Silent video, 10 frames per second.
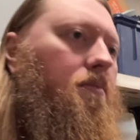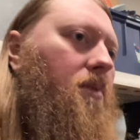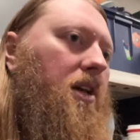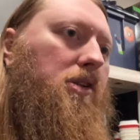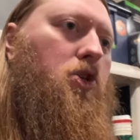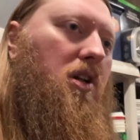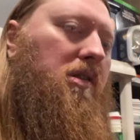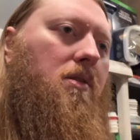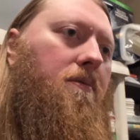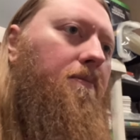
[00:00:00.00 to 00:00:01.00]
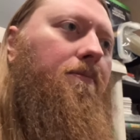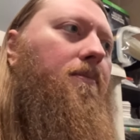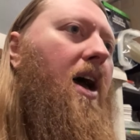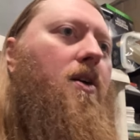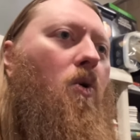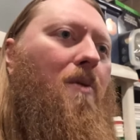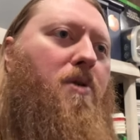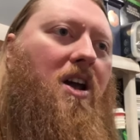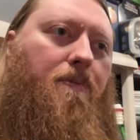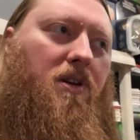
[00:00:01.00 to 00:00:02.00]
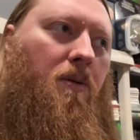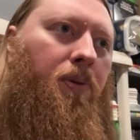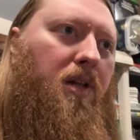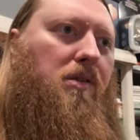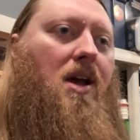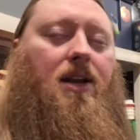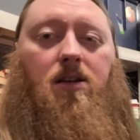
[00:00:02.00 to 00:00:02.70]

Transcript: it's just, I don't want to break up the complete set